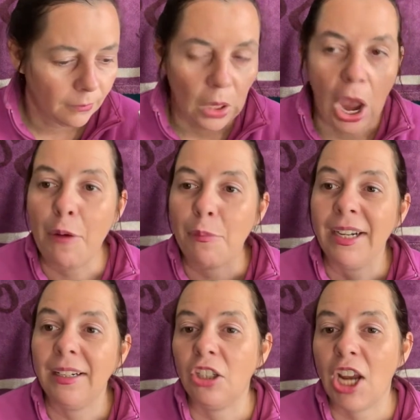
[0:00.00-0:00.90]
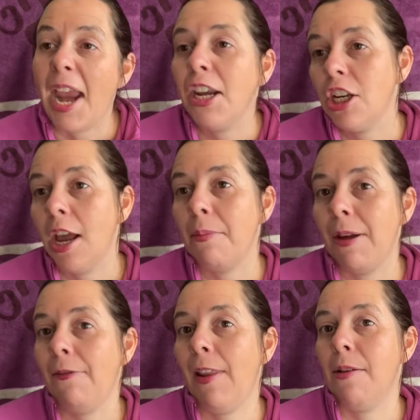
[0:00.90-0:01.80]
I'm ready to change out my
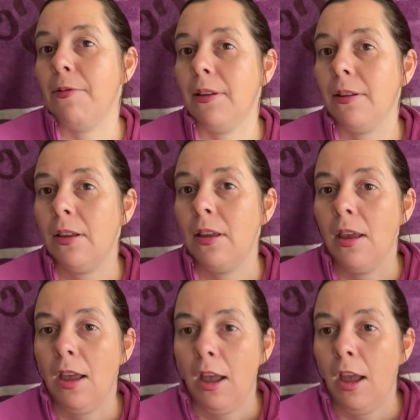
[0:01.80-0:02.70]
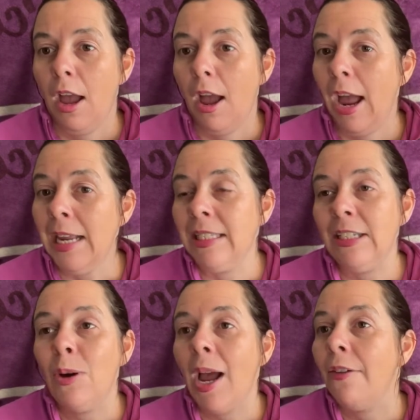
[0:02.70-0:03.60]
flower. I
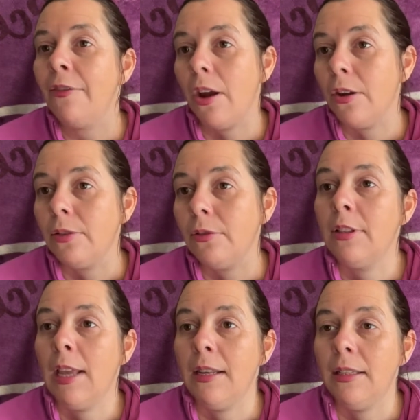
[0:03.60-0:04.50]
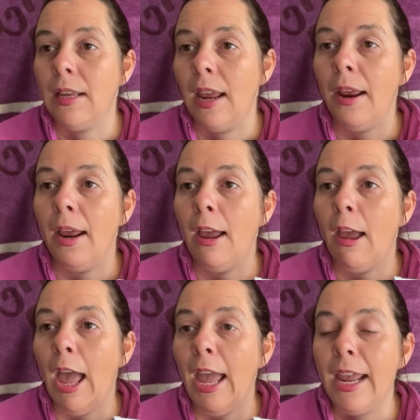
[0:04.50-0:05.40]
still have Coastal Sunset
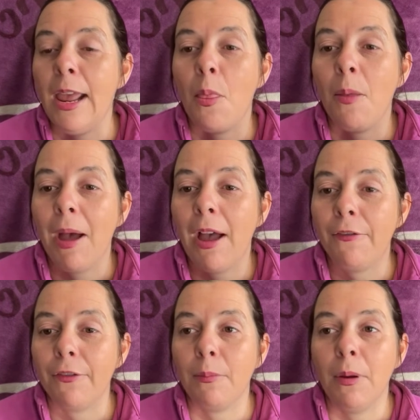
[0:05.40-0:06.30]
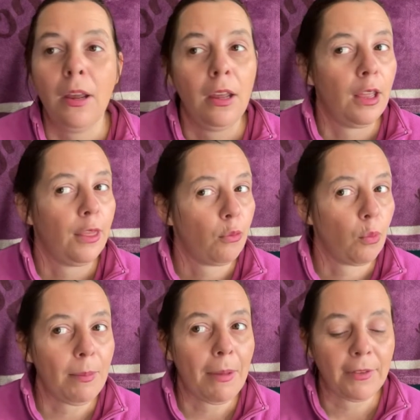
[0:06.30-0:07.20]
in the bathroom
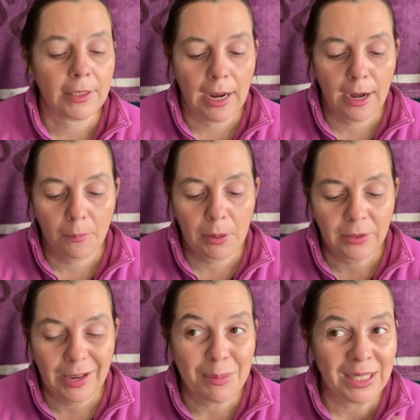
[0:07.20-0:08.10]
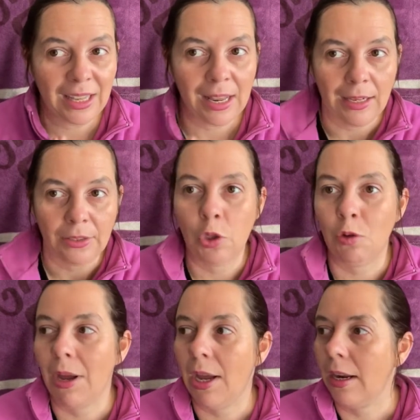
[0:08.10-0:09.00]
3 months later because I missed the last two
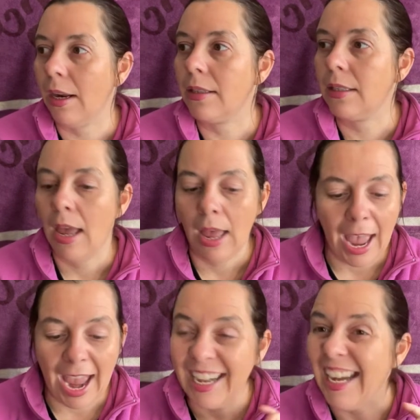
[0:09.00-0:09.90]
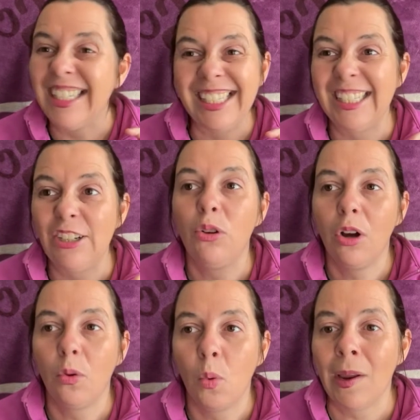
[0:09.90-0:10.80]
markets, and it's still
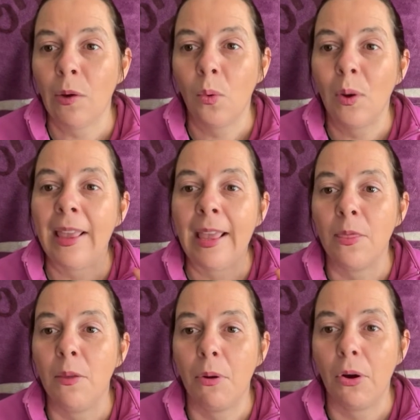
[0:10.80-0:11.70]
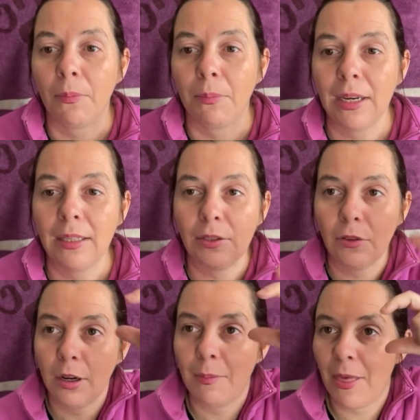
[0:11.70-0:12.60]
got oil in the bottom. It's still
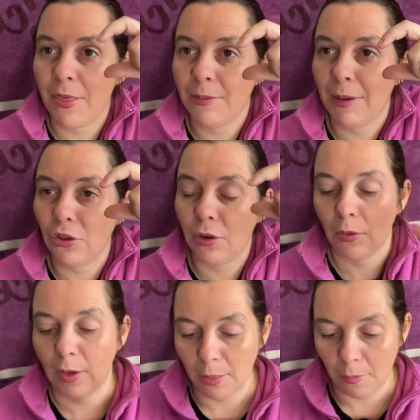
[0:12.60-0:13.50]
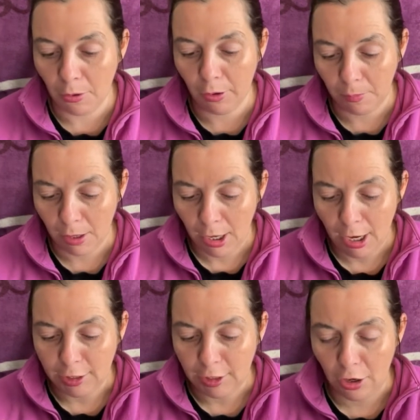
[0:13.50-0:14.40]
got about this much oil in the bottom.
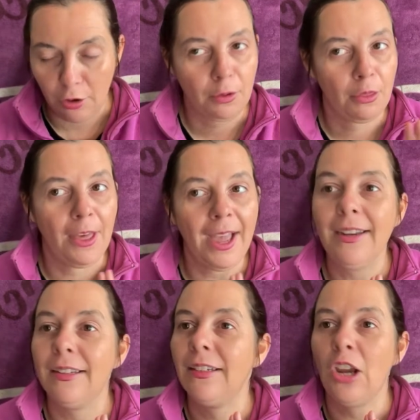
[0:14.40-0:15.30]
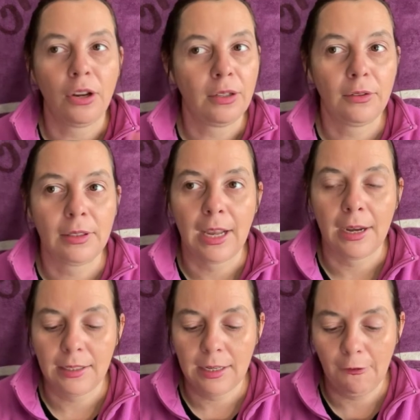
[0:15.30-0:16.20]
So that Coastal
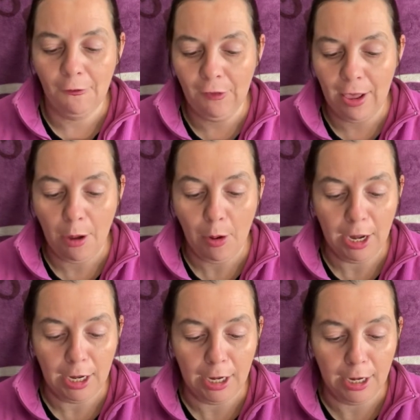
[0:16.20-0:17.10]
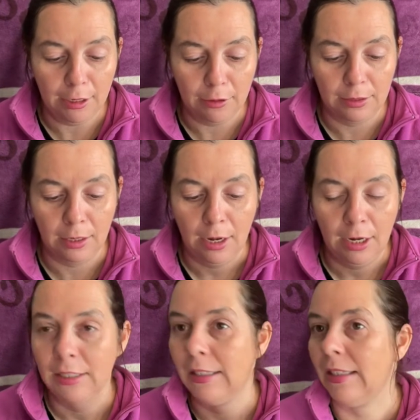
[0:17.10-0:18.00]
Sunset flower is
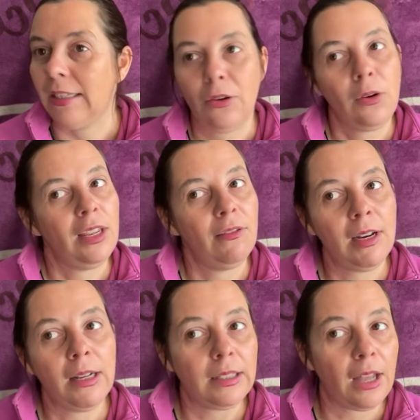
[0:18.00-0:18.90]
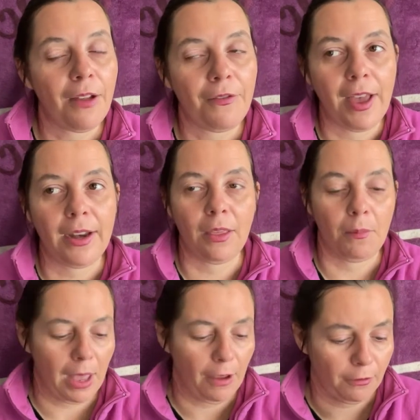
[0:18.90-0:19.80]
still living its life out in the
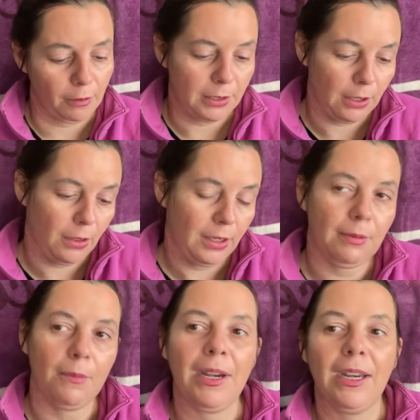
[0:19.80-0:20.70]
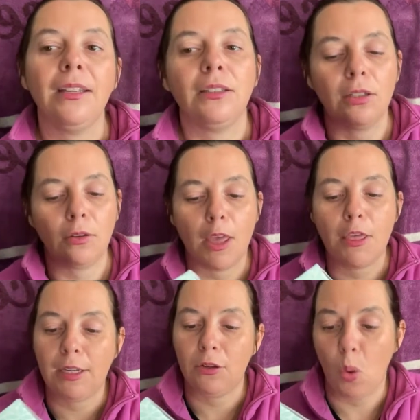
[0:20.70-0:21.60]
bathroom. So this one went into
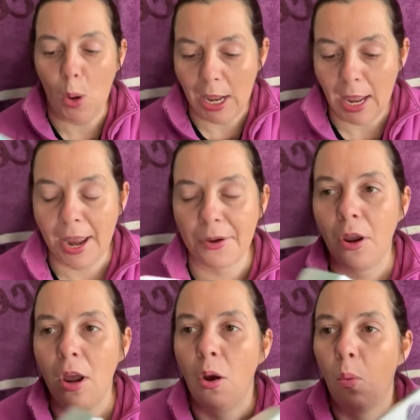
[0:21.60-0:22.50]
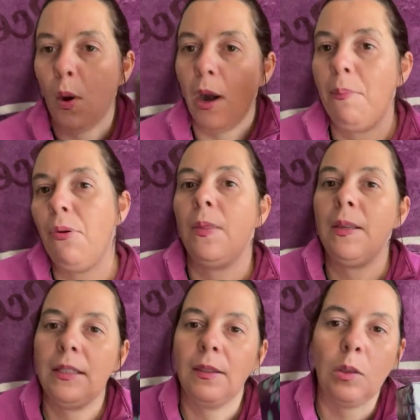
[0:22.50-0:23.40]
the toilet, and when I put
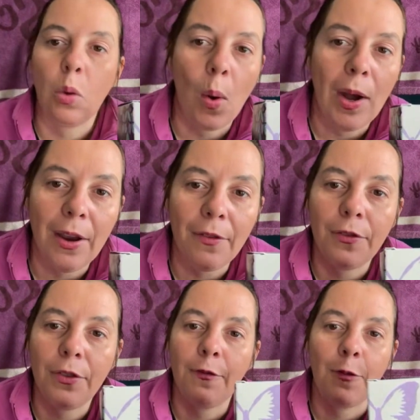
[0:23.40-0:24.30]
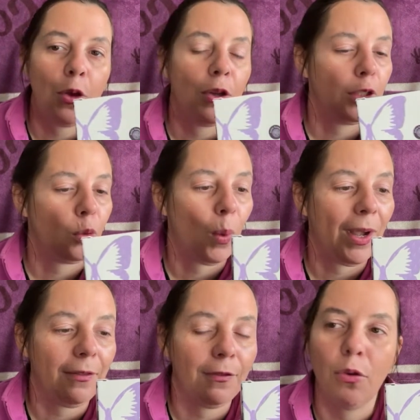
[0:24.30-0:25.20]
this in the toilet for the first
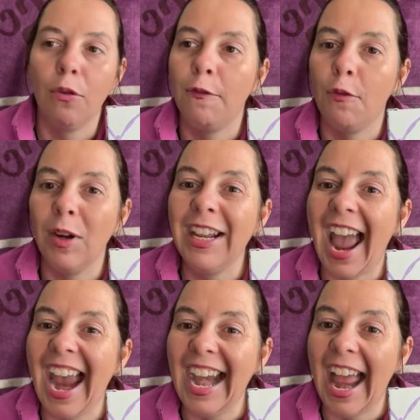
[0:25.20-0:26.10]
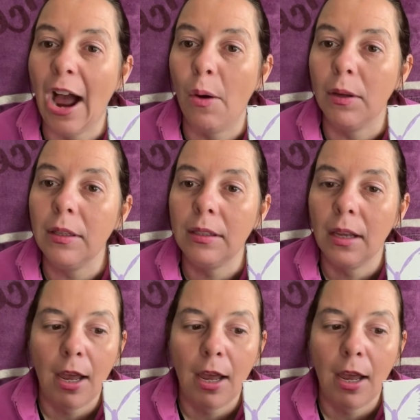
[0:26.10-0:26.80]
24, 48 hours,